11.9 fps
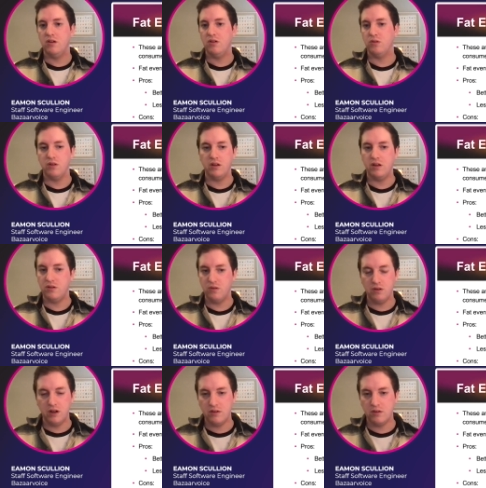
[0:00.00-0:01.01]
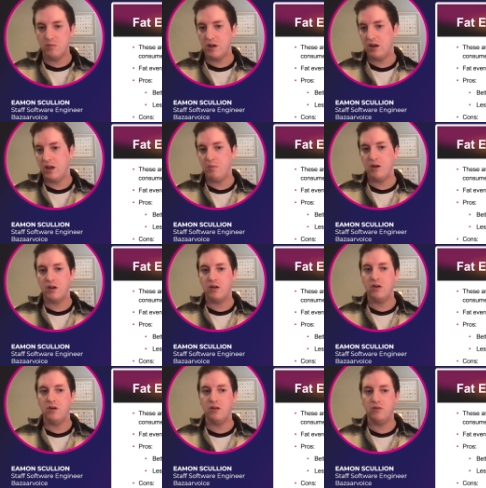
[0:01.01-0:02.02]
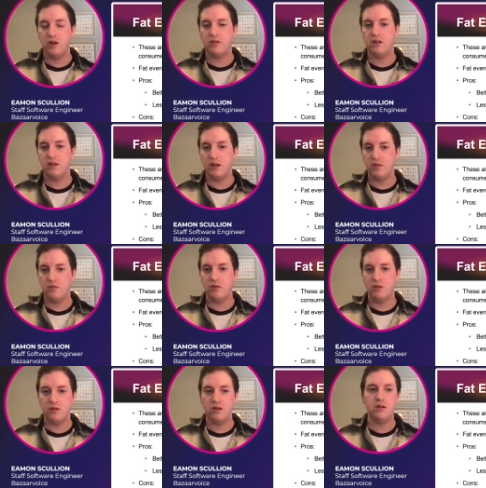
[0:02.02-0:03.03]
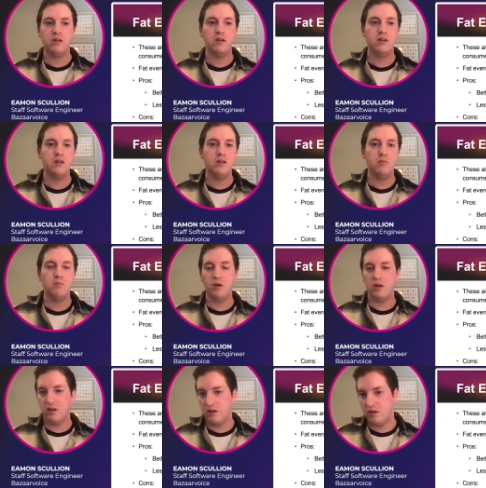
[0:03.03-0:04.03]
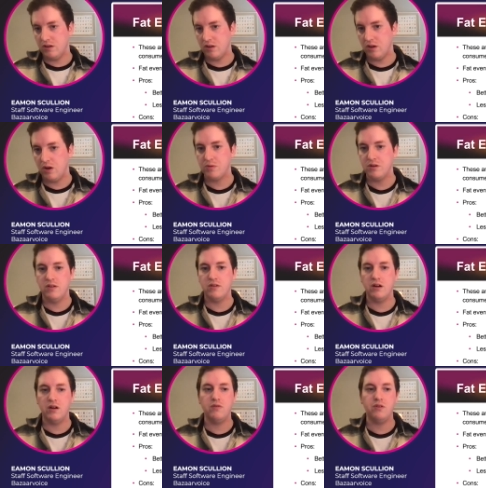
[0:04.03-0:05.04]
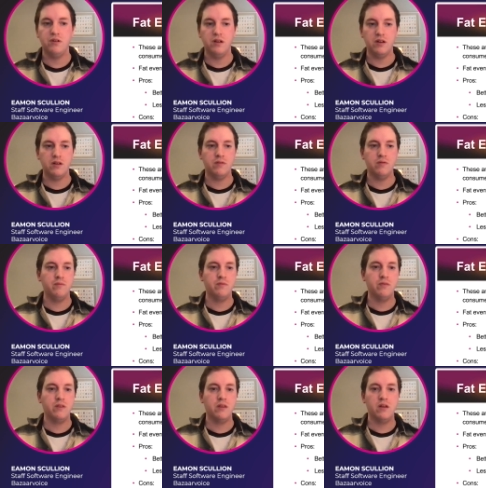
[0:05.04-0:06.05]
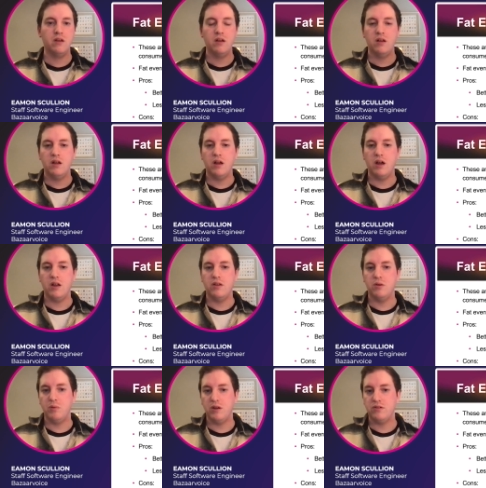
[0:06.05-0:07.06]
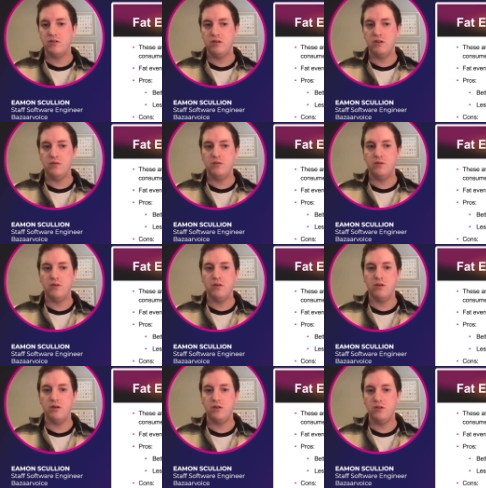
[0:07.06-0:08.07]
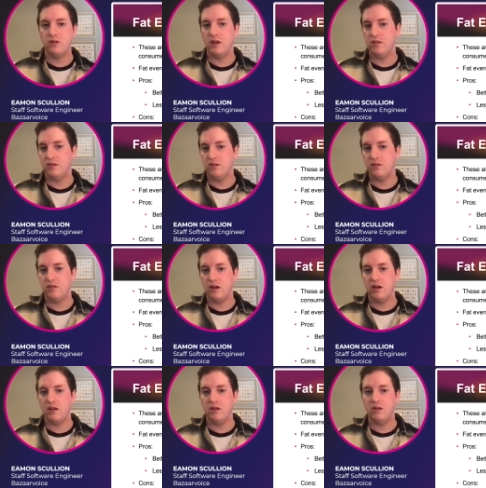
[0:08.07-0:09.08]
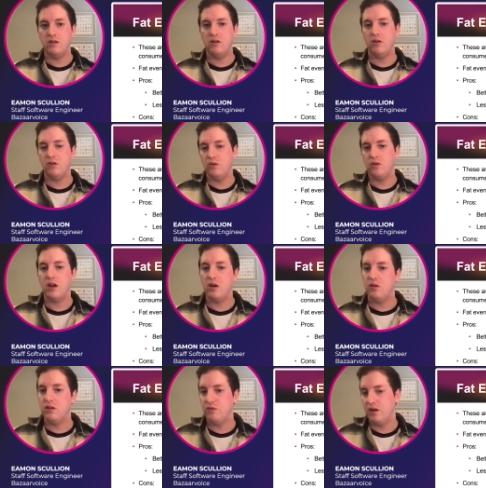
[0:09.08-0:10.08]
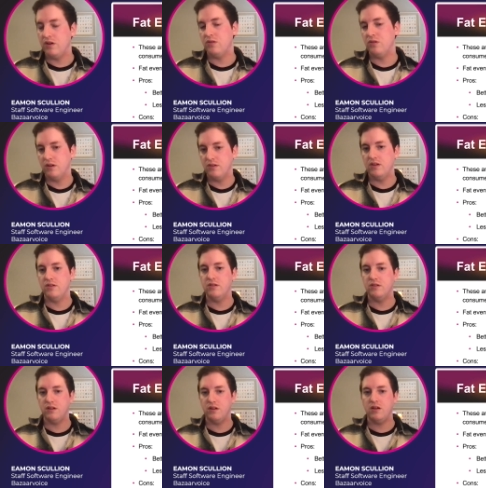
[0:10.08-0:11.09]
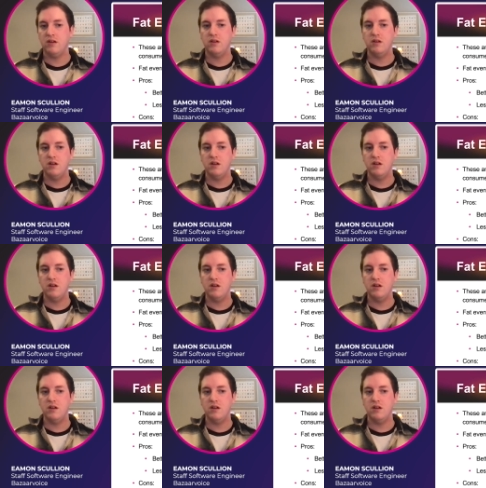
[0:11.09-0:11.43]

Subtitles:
so that they don't need to make an API call to fetch anything further, but the option is there if you need it. And they're best suited for use cases that are okay with eventual consistency.